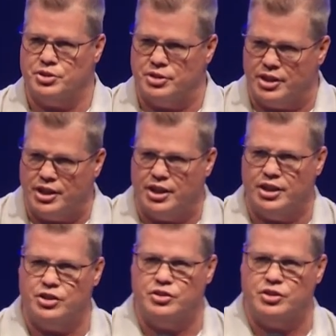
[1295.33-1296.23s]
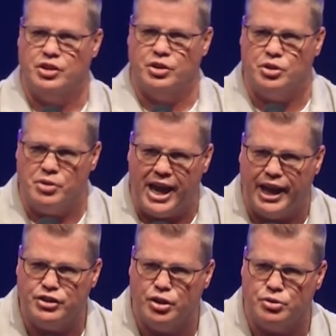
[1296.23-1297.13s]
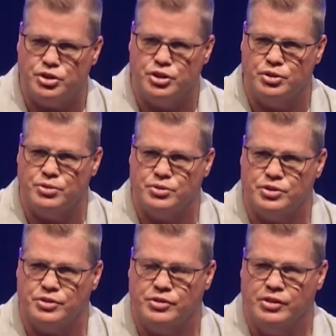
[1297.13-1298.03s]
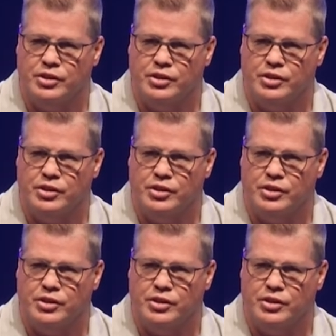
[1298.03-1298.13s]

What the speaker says: to kids who had no shoes.